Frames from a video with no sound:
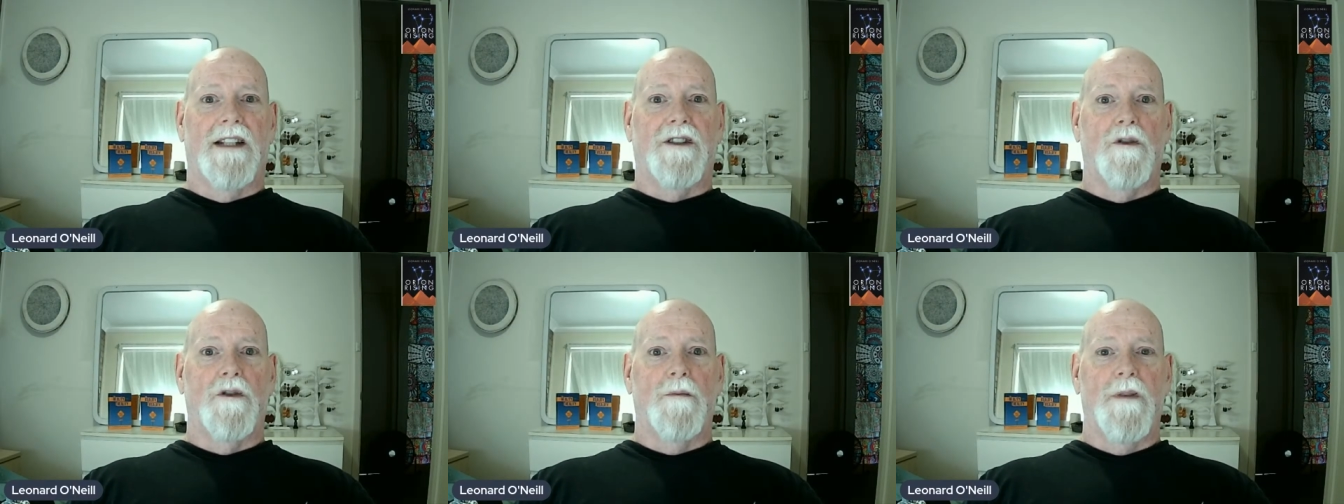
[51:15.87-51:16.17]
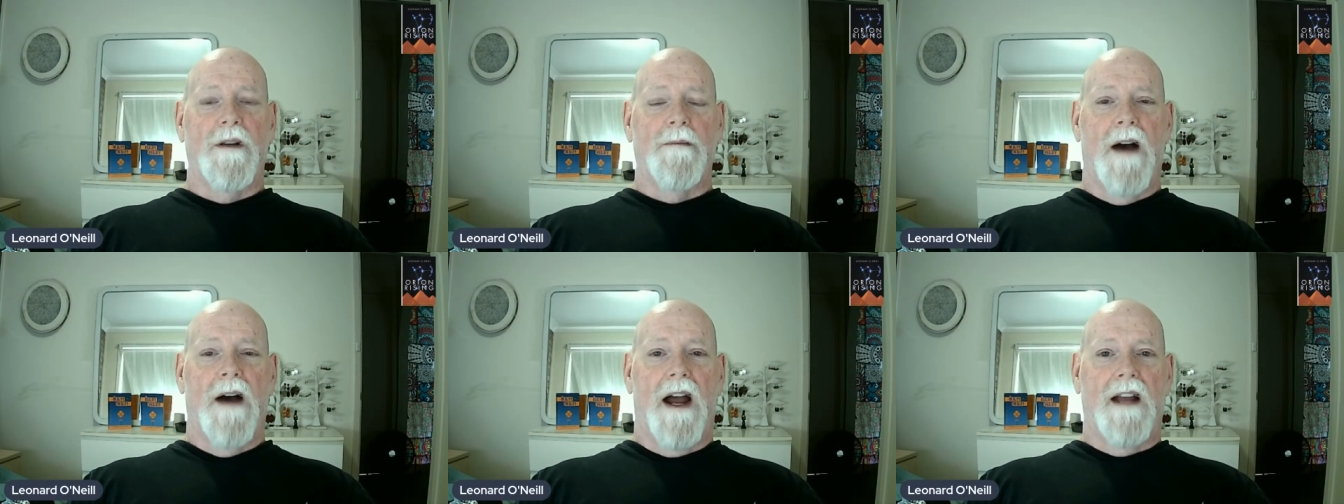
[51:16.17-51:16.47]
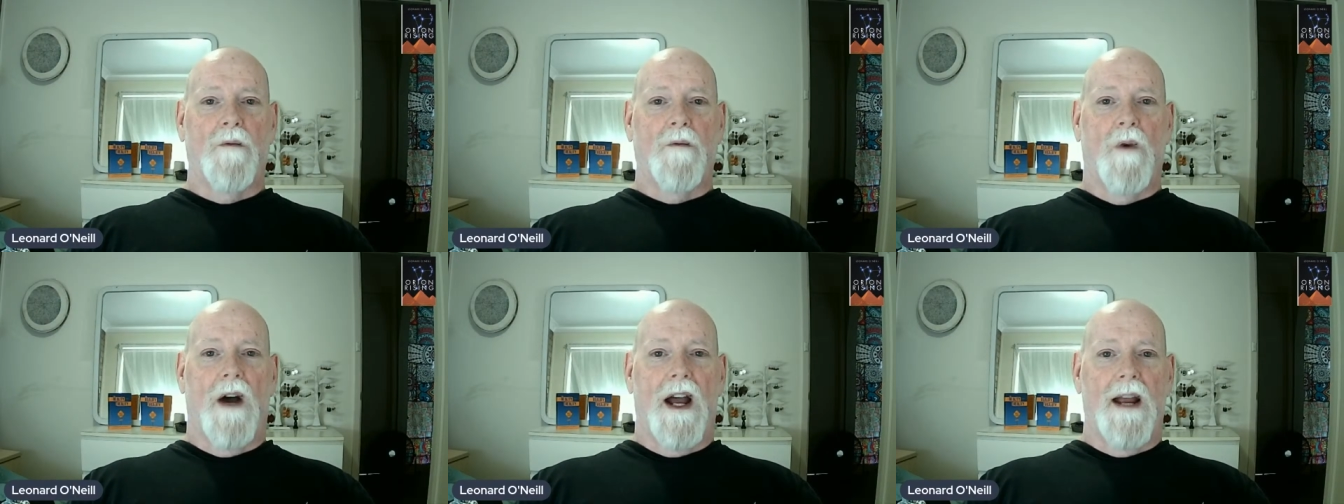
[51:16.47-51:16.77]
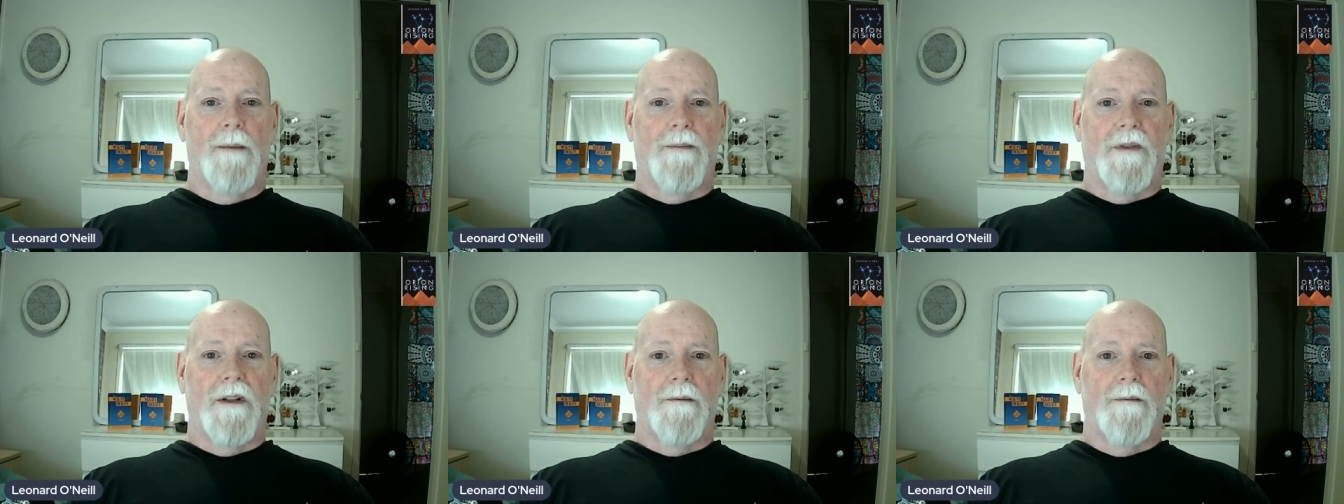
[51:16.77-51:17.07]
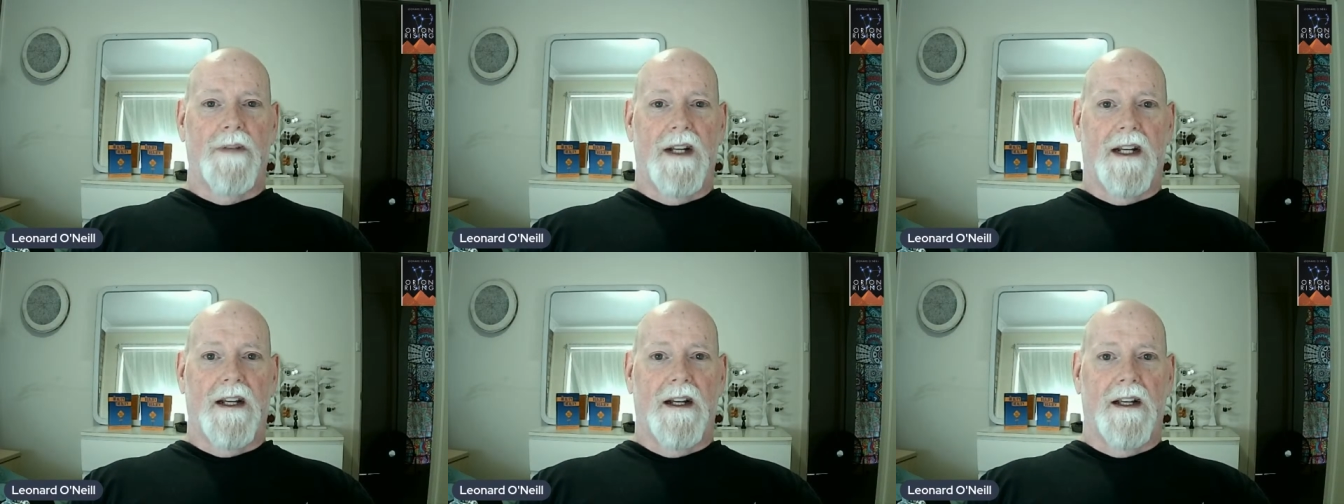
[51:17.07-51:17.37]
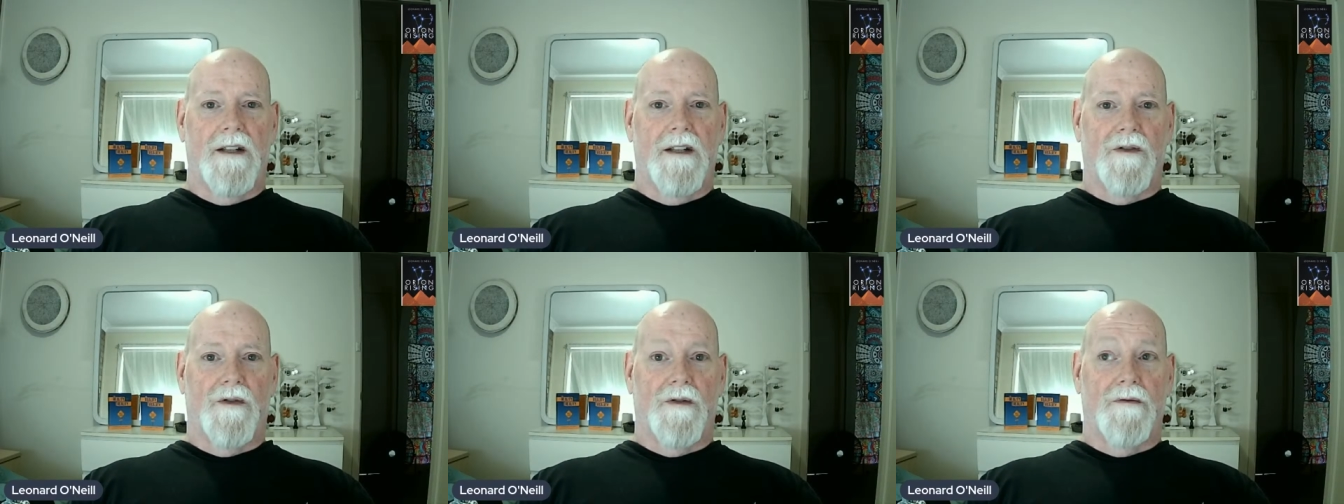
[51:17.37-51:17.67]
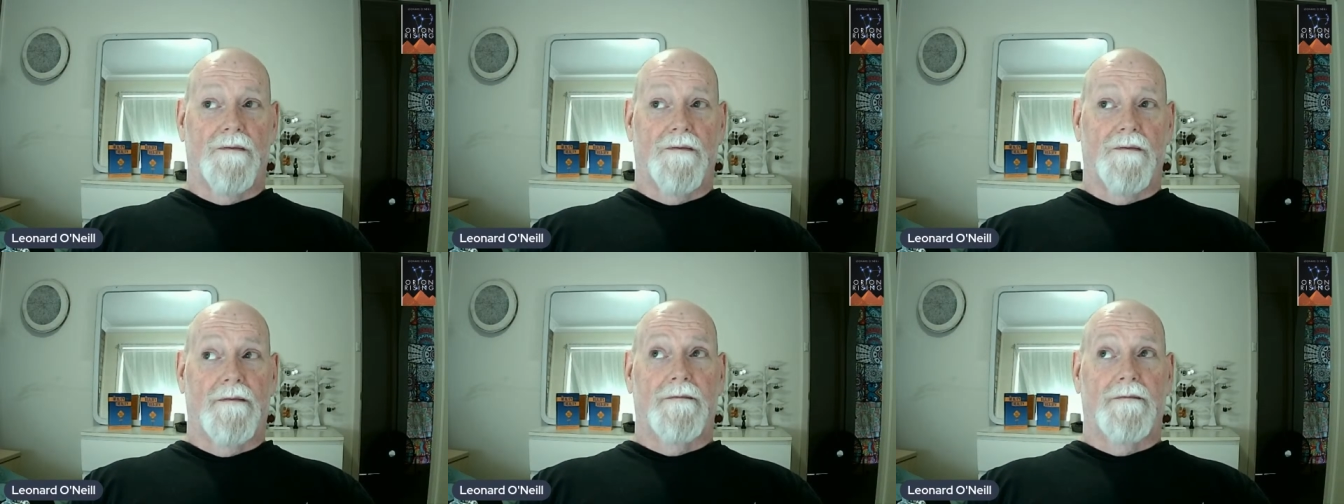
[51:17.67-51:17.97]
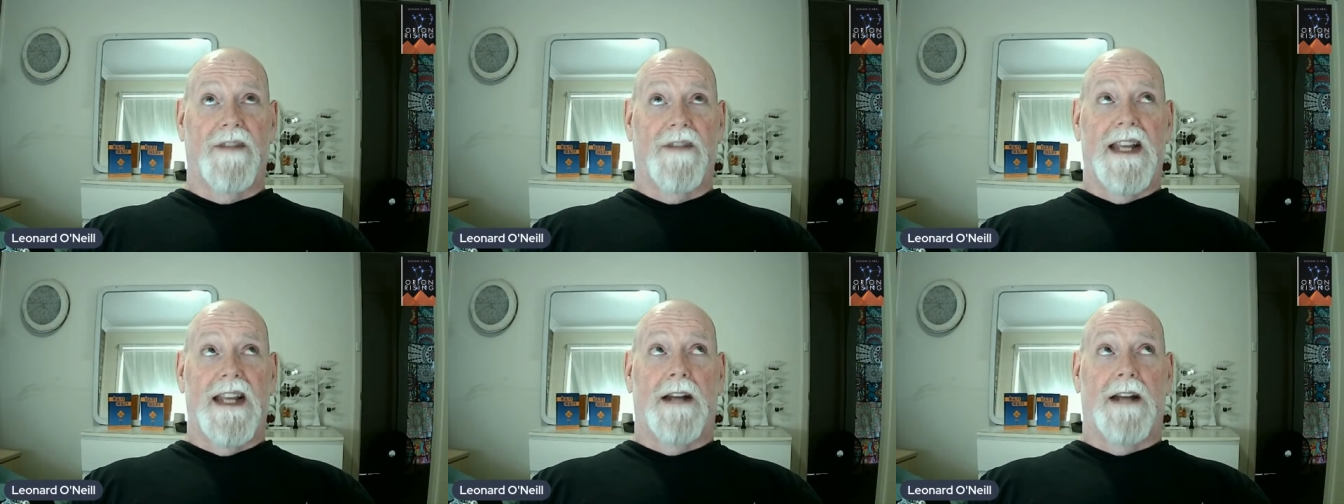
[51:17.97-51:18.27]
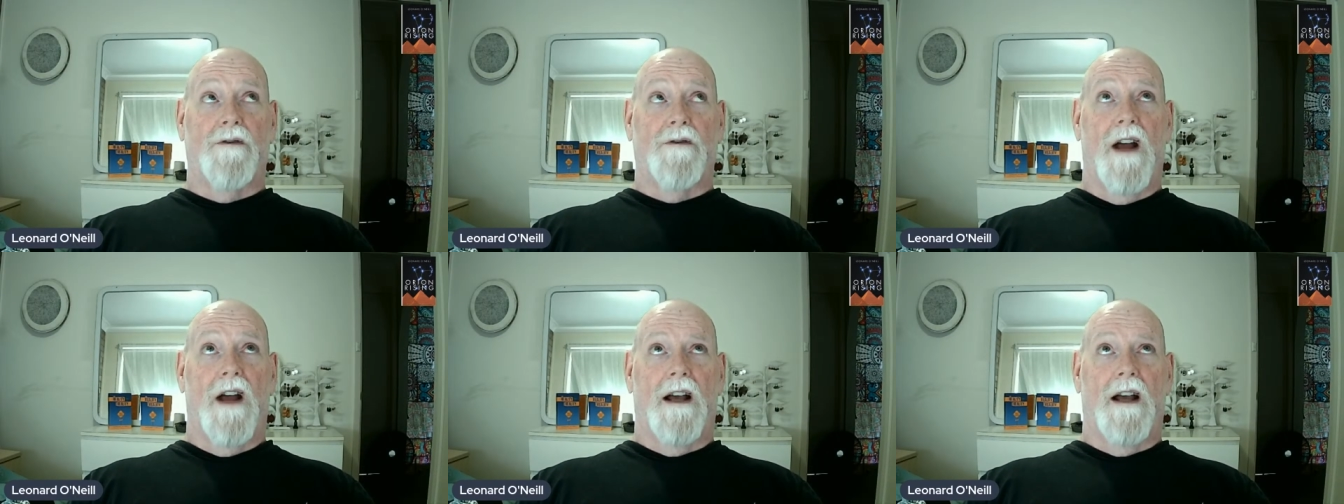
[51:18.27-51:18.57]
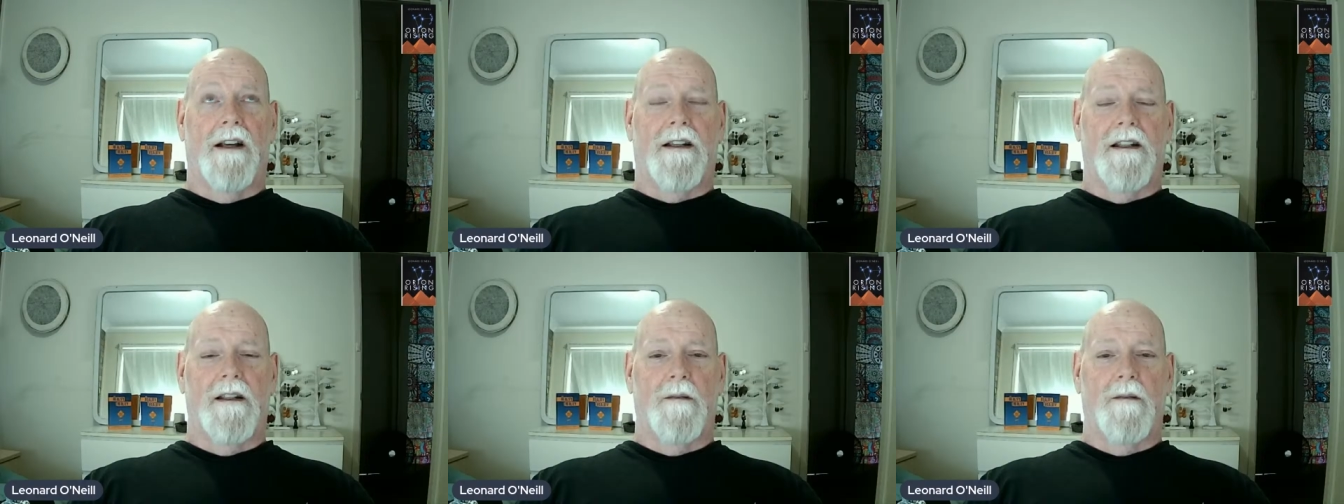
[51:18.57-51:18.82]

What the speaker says: you be mind wiped because the Anunnaki,